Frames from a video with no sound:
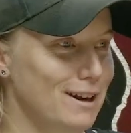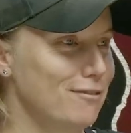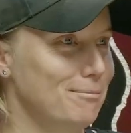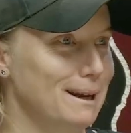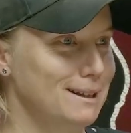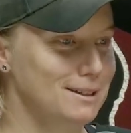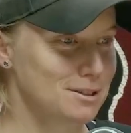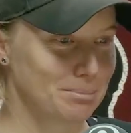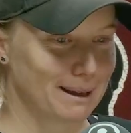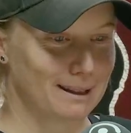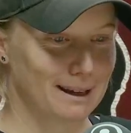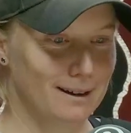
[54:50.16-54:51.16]
have enough money to
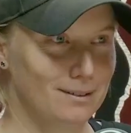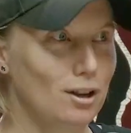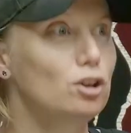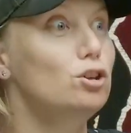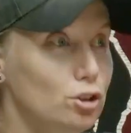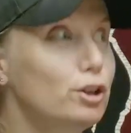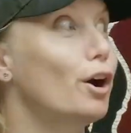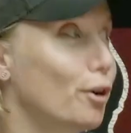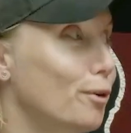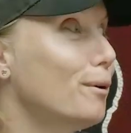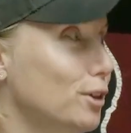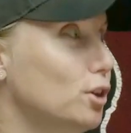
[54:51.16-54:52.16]
spend there. No, you
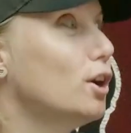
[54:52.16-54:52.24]
go.